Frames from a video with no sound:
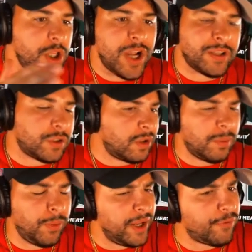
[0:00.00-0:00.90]
You got
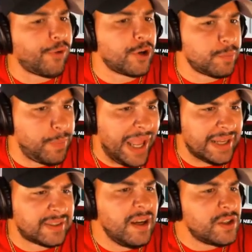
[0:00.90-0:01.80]
Turner playing first
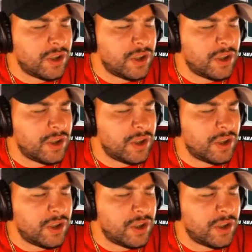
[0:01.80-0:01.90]
base.